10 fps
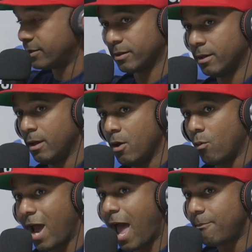this.
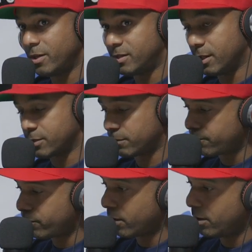What happened is this.
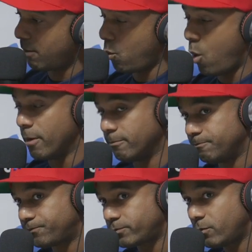Number one,
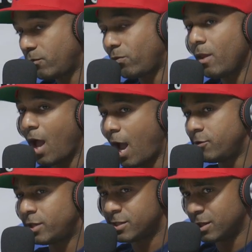I
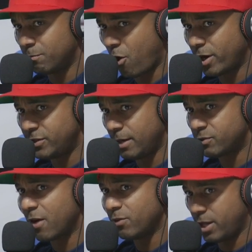used to listen to party
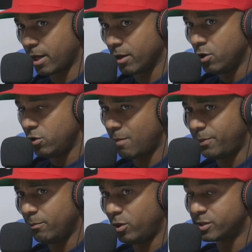tapes every day. You know how
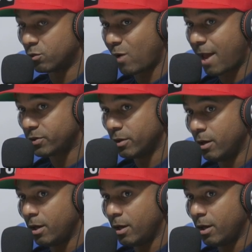people listen to raps?